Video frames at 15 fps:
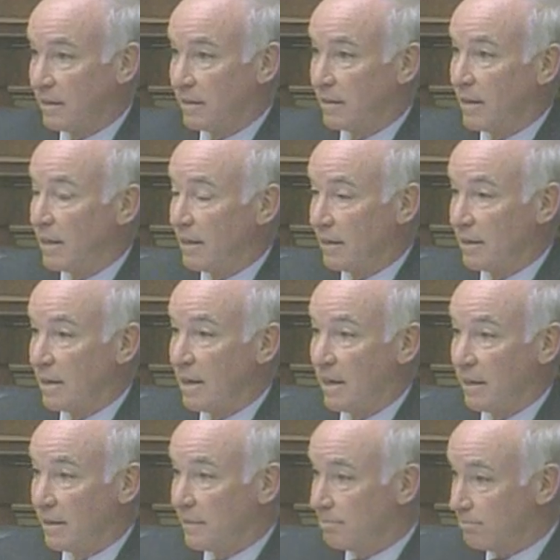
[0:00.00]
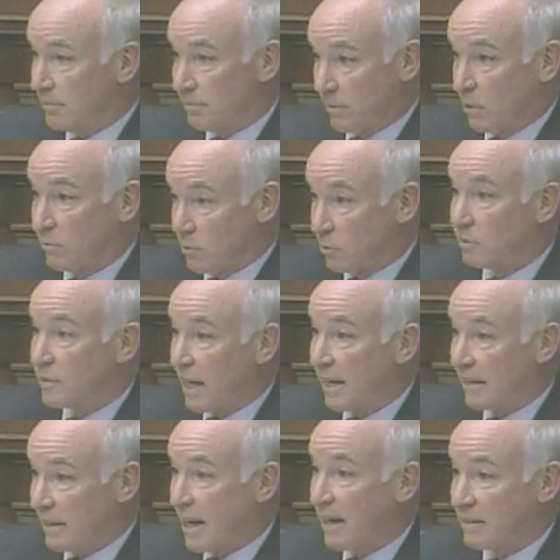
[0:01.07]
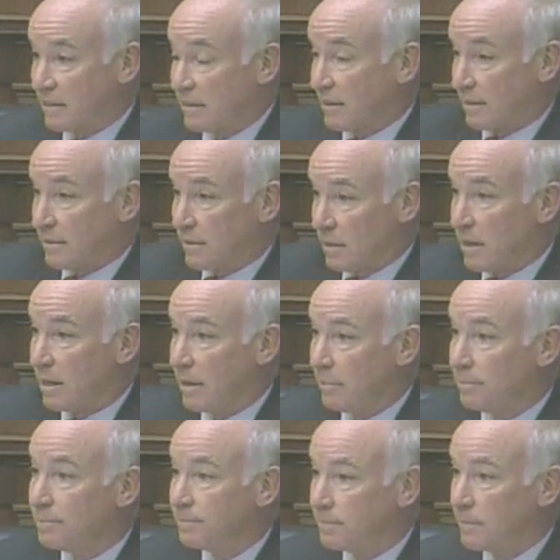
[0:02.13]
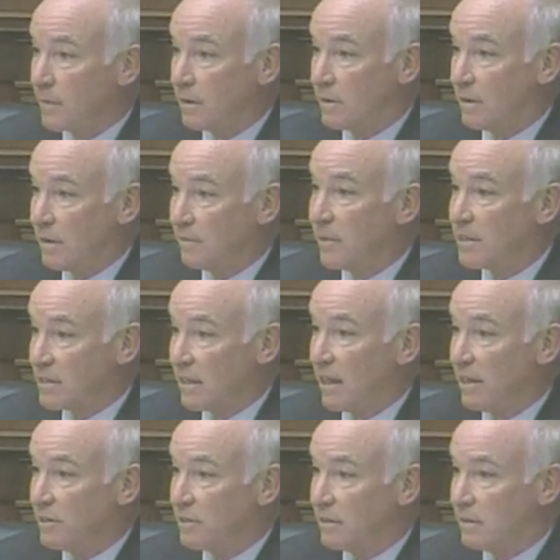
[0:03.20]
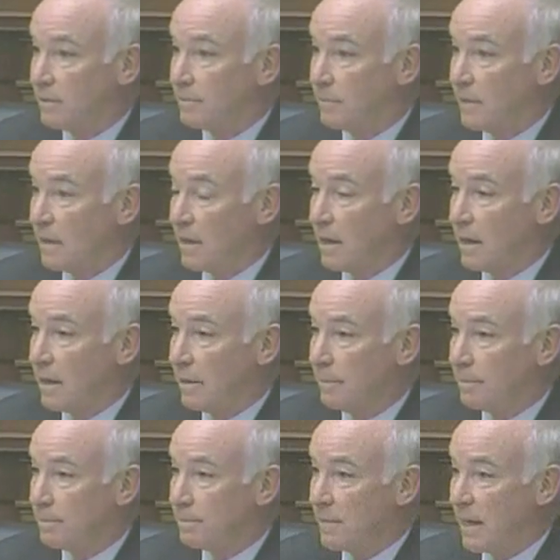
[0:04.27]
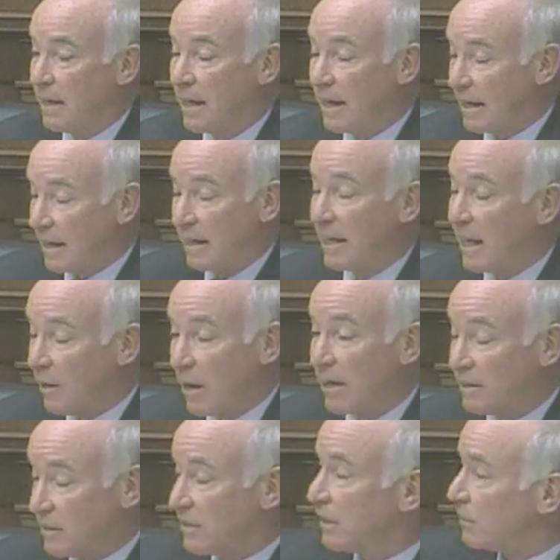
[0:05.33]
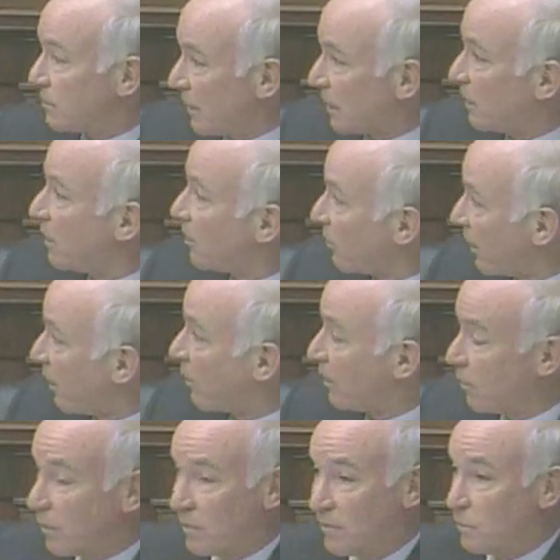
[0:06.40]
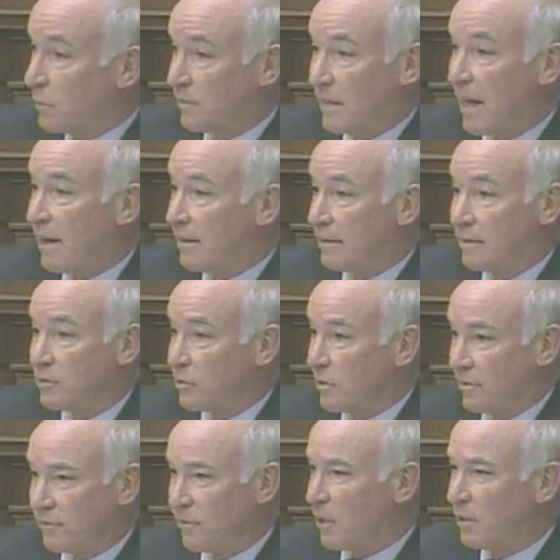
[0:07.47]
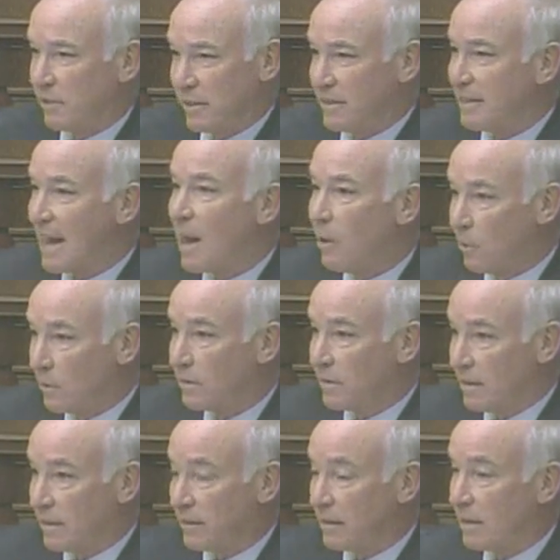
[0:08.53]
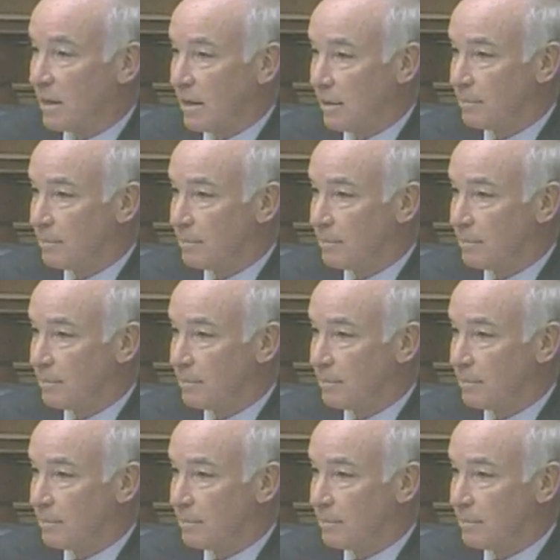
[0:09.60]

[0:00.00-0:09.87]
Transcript: and do diagnostic investigation. Again, it just seems like another area we've got to sort of figure this out, that